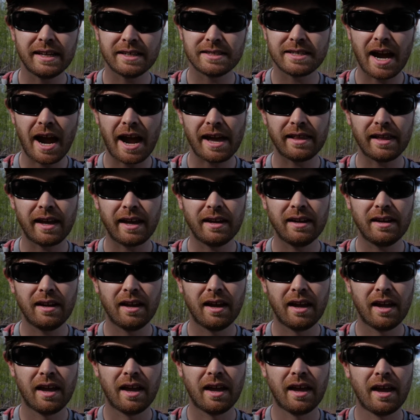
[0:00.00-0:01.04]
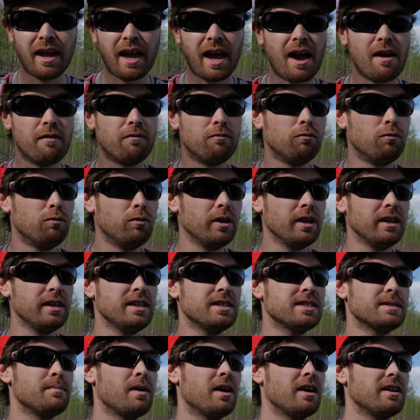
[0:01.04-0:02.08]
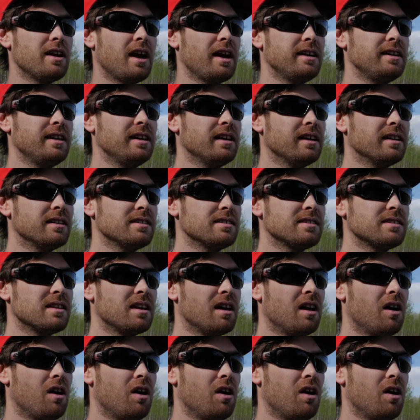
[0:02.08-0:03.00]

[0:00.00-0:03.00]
in Thailand have really smart ideas.